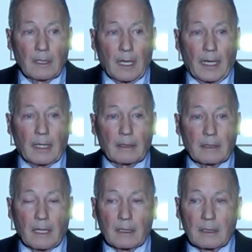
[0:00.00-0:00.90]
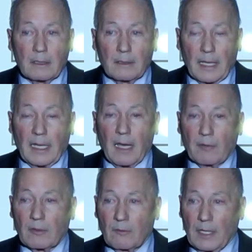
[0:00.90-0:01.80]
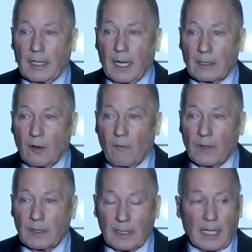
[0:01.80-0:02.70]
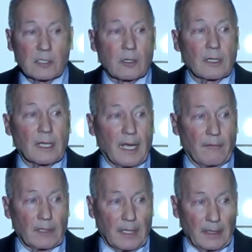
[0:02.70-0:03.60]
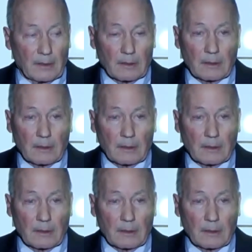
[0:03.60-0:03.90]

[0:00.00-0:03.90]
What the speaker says: And they haven't really gotten over it, and I certainly haven't either.